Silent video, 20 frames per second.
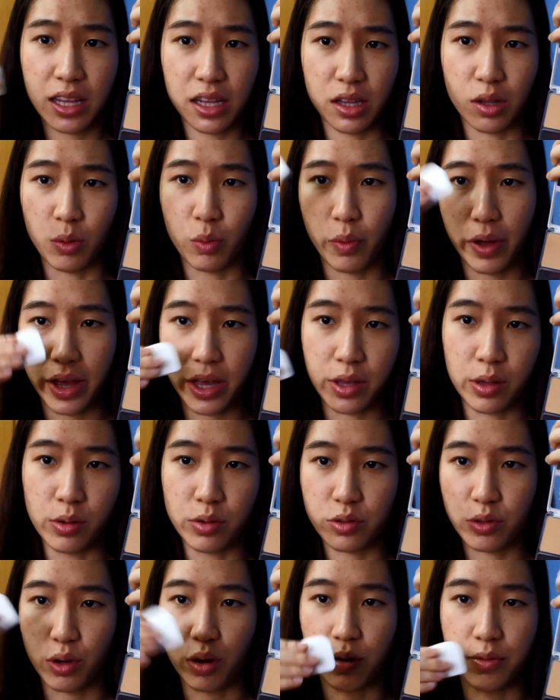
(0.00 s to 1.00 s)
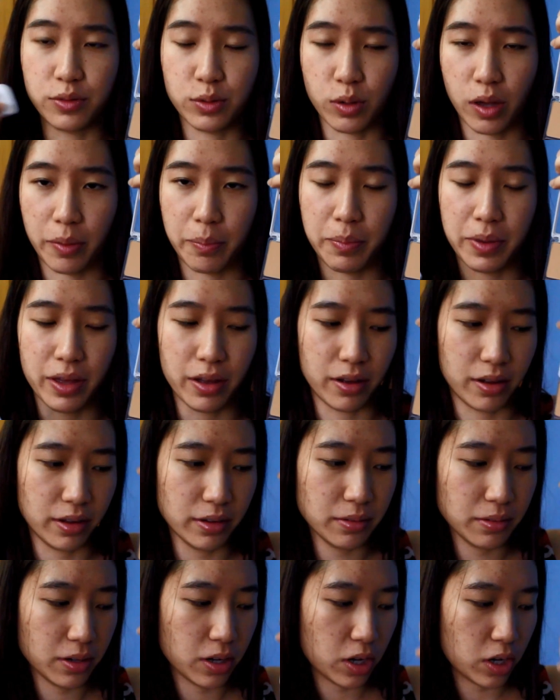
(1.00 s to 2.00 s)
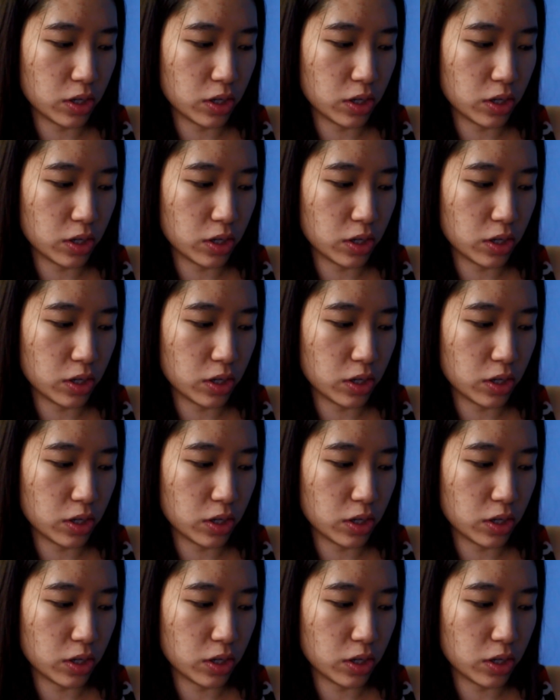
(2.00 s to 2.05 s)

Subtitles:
the way you sort of swipe it on.